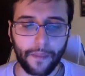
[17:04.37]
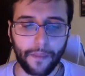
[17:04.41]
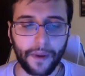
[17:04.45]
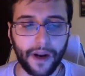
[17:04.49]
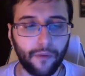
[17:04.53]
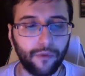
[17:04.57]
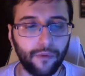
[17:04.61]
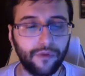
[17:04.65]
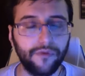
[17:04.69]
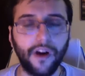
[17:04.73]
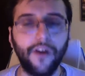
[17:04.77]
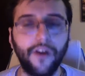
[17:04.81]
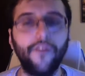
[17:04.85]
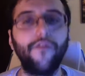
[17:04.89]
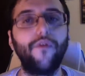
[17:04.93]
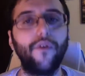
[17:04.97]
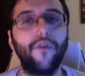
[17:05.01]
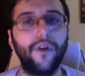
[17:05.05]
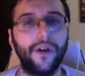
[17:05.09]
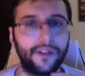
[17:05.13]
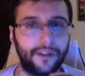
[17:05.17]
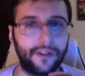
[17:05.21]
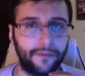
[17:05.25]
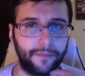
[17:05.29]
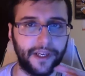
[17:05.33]
but I would love
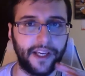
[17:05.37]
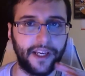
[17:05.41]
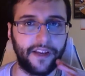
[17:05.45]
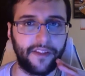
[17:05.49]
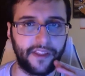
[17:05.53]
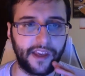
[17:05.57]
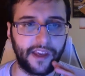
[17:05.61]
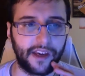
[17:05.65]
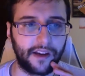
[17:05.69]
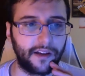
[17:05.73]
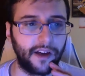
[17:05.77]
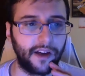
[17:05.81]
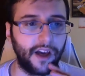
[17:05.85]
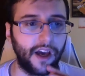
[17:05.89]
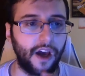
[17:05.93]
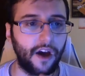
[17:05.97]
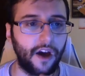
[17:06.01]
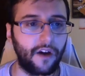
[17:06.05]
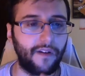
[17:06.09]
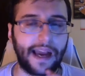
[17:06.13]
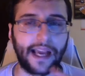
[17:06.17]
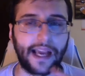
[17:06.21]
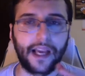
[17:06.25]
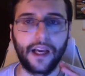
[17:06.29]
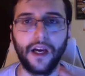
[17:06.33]
for it to be a thing.
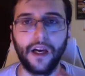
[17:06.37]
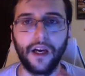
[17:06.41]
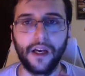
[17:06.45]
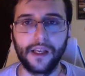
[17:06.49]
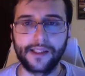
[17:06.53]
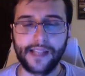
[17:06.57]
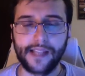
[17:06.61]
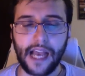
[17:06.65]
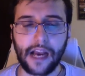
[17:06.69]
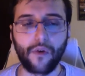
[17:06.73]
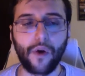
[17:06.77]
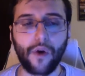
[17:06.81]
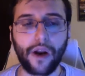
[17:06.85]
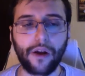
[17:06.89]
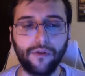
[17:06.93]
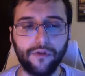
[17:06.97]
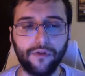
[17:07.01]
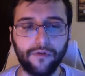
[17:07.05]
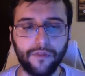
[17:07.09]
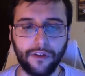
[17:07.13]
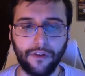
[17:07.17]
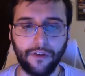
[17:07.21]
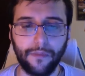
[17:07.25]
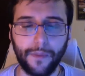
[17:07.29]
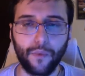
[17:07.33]
Like, Sakurai could
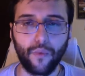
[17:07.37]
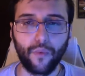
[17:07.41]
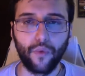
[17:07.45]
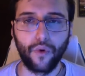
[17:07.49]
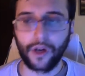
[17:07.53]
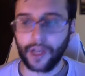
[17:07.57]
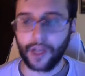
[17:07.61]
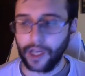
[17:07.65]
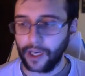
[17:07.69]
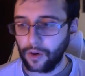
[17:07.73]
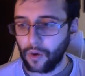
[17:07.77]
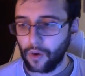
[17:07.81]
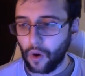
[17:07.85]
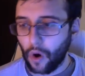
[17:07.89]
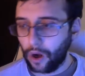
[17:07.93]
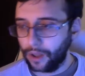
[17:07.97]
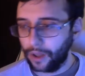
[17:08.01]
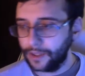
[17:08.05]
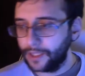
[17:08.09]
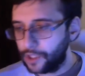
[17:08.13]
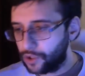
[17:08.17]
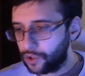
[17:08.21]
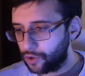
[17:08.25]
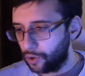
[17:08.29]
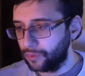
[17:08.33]
literally be working
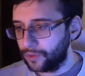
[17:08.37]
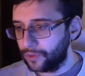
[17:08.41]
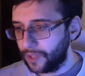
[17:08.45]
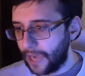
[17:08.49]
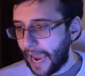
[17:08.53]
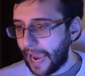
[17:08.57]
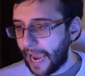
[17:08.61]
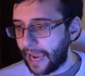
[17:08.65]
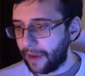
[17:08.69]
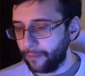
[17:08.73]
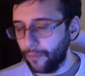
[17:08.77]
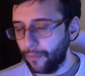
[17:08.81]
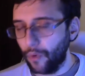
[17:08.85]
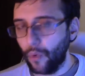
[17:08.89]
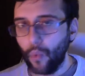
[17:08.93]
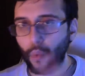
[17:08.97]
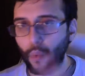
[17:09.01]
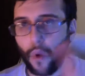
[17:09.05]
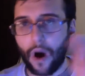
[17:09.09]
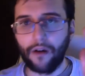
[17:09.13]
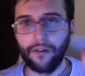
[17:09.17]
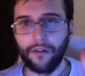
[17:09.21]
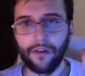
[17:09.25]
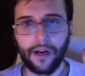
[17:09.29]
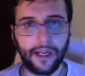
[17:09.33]
on his own game
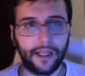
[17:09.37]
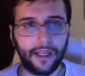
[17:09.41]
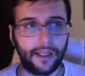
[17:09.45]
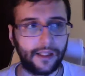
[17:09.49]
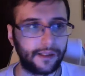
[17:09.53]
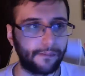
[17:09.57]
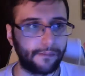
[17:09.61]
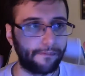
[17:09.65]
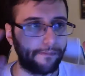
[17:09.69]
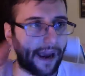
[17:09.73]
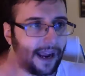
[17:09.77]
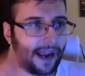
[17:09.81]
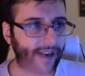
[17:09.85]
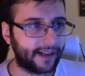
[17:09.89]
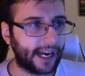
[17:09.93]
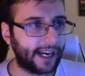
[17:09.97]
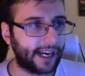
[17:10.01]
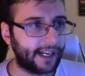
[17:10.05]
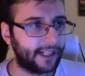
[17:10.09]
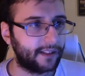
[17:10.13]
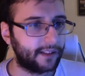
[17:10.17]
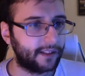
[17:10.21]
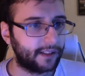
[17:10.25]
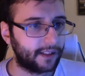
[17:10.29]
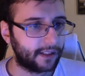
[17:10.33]
while
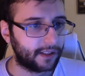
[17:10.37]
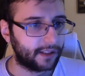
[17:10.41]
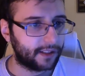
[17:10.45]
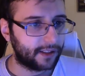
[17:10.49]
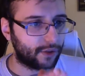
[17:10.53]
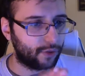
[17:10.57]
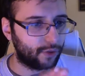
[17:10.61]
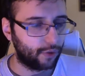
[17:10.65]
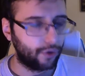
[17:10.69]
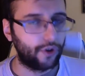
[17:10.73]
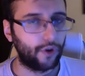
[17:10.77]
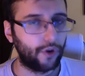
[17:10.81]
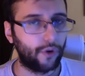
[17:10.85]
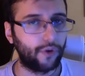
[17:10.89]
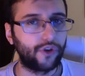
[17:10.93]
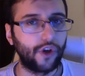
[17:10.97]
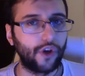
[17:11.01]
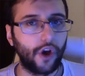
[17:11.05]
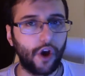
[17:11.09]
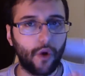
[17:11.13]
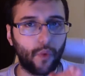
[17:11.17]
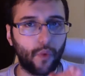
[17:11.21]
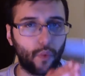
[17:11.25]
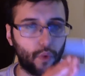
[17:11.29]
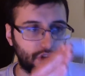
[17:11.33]
Bandai Studios
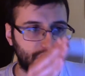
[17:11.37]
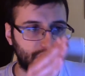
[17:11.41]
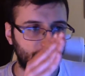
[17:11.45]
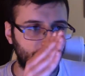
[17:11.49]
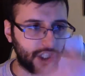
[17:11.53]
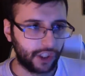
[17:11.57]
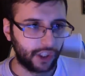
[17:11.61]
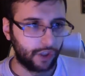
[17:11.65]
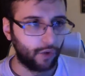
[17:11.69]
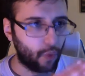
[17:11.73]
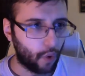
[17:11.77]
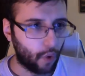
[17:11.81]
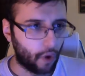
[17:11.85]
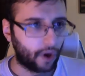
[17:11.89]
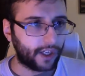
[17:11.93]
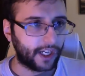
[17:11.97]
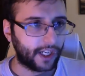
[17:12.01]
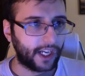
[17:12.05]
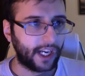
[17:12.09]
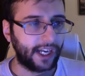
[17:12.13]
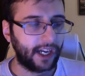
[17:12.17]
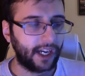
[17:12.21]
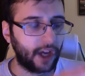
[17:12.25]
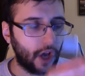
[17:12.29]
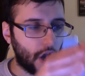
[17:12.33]
were still
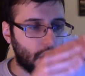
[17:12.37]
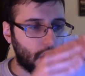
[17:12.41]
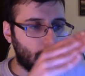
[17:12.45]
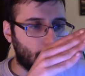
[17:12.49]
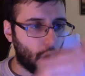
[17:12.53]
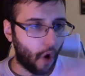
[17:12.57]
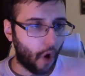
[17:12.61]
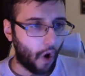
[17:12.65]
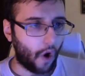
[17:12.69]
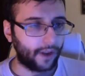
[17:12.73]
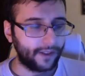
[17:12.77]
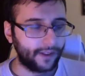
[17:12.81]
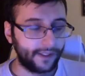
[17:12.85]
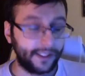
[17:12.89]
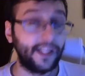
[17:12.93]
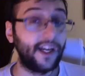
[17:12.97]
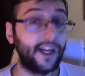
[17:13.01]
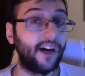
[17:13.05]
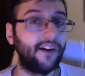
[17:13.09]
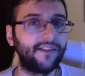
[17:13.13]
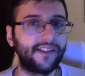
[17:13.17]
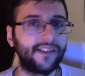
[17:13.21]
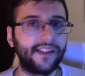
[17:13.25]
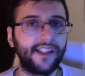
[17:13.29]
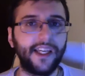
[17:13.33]
working on
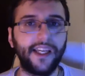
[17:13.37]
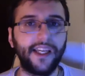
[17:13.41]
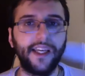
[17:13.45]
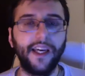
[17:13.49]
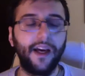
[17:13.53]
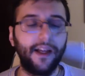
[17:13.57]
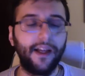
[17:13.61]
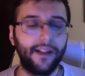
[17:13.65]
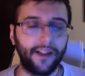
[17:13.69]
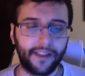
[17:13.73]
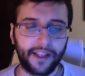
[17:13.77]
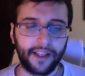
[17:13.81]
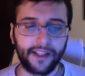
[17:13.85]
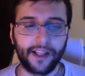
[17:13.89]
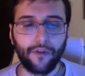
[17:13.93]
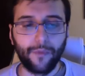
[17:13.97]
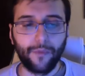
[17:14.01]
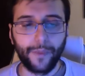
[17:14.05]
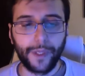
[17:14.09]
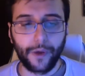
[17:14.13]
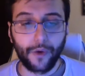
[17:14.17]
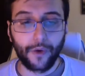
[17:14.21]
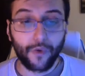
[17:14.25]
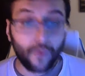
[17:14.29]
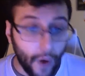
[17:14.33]
DLC. I think that would
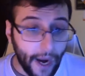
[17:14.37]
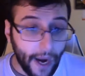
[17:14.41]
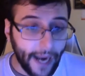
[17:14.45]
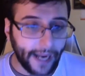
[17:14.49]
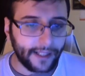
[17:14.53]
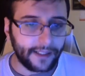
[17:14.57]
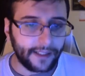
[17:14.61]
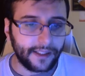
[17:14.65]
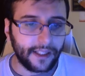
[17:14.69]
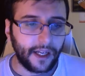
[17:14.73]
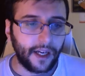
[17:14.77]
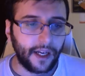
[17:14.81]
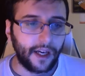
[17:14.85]
be great.